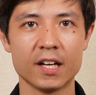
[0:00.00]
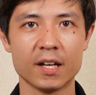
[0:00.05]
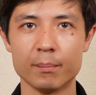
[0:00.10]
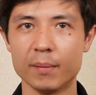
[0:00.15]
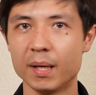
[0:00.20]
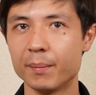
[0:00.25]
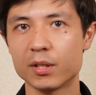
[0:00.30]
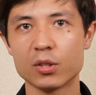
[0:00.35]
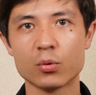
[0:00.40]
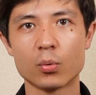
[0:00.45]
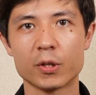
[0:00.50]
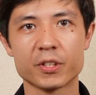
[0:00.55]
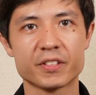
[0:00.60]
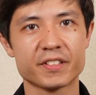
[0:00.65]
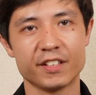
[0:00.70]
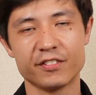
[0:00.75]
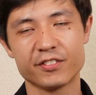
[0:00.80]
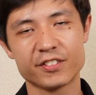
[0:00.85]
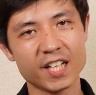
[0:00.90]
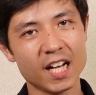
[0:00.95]
Maybe you want to
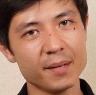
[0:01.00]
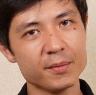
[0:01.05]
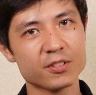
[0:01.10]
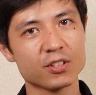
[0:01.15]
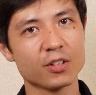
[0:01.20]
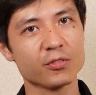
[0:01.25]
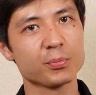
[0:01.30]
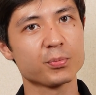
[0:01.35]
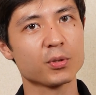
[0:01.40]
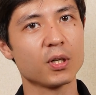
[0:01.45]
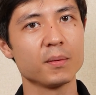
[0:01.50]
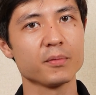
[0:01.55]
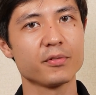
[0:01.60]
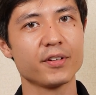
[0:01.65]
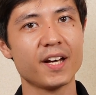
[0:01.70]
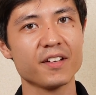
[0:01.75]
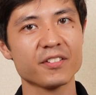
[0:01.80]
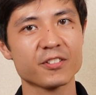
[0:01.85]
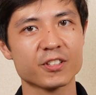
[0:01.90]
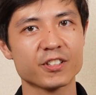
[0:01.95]
save time and solve the problem
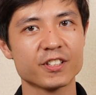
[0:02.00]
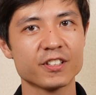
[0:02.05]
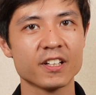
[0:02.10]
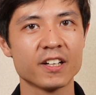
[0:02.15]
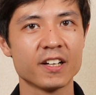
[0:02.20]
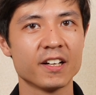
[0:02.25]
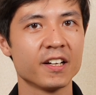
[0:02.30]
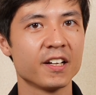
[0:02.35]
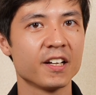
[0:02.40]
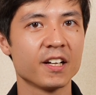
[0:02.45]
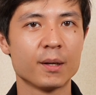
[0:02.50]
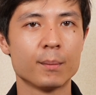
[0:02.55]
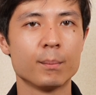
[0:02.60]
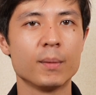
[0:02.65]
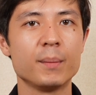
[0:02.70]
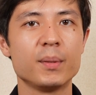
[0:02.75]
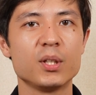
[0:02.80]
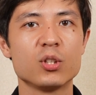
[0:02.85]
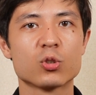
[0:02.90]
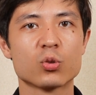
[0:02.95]
faster,
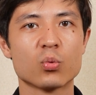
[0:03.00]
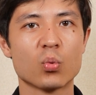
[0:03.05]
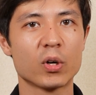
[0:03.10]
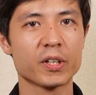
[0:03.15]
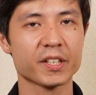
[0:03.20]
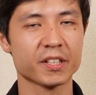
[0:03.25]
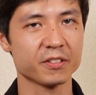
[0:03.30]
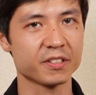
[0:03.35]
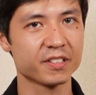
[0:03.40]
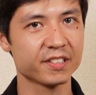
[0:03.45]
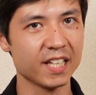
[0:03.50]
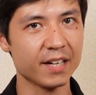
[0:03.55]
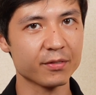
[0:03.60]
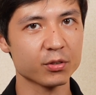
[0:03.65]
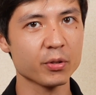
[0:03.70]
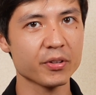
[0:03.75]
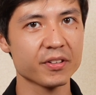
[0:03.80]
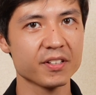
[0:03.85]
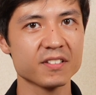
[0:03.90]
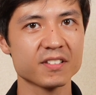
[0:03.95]
maybe you're working
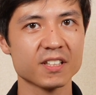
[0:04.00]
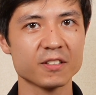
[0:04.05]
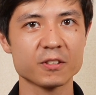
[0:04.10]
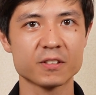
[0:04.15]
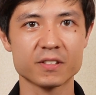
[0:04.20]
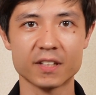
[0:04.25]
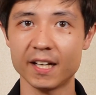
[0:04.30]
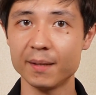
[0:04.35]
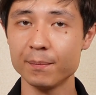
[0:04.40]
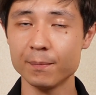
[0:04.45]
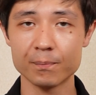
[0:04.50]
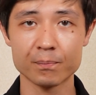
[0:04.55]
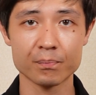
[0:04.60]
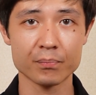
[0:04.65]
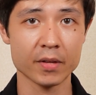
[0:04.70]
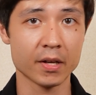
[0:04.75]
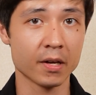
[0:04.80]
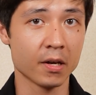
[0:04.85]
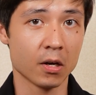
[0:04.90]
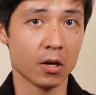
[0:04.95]
several things at a time,
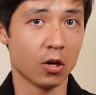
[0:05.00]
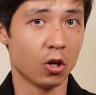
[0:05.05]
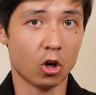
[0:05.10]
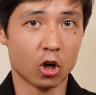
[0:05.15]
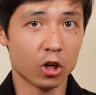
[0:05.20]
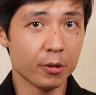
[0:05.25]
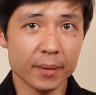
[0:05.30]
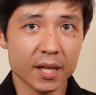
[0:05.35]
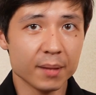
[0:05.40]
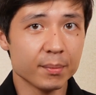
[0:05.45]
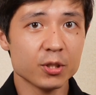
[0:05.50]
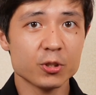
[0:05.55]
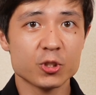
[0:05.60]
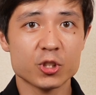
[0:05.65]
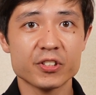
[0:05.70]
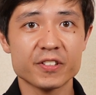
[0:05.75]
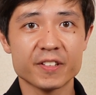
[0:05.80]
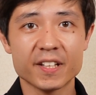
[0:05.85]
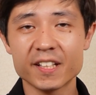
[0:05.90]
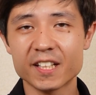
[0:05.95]
or maybe you
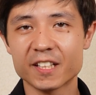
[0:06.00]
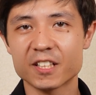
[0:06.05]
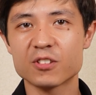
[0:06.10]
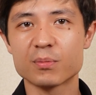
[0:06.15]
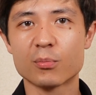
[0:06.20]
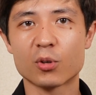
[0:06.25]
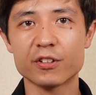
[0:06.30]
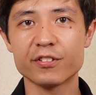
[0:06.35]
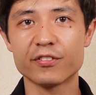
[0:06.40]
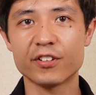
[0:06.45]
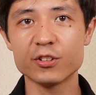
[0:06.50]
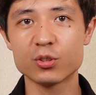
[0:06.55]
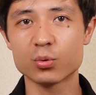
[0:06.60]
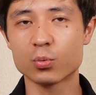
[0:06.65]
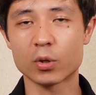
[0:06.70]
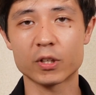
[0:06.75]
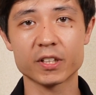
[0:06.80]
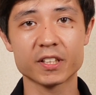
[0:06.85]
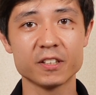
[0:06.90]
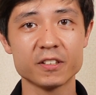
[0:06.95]
just think that it's more fun to
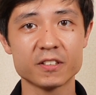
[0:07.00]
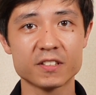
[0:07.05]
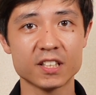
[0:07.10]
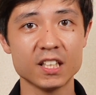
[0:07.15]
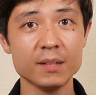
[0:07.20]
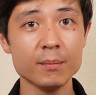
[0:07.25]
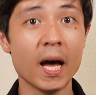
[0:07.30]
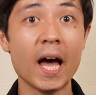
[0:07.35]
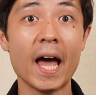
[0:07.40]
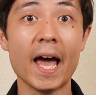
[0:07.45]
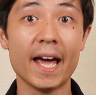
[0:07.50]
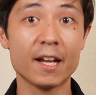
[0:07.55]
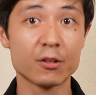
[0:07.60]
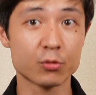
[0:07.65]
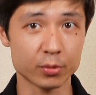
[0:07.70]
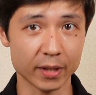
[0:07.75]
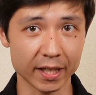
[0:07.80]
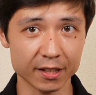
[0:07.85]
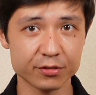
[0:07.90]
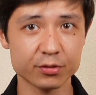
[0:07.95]
work in a team, and
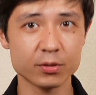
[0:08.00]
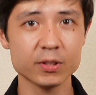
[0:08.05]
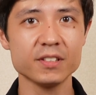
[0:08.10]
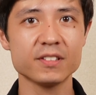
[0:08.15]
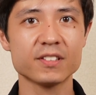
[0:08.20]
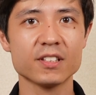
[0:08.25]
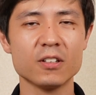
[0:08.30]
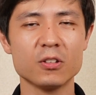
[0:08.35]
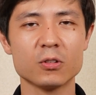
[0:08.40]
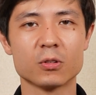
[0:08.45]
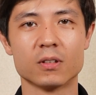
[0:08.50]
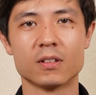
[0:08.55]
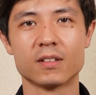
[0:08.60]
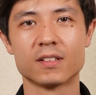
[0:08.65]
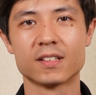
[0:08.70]
rightfully so.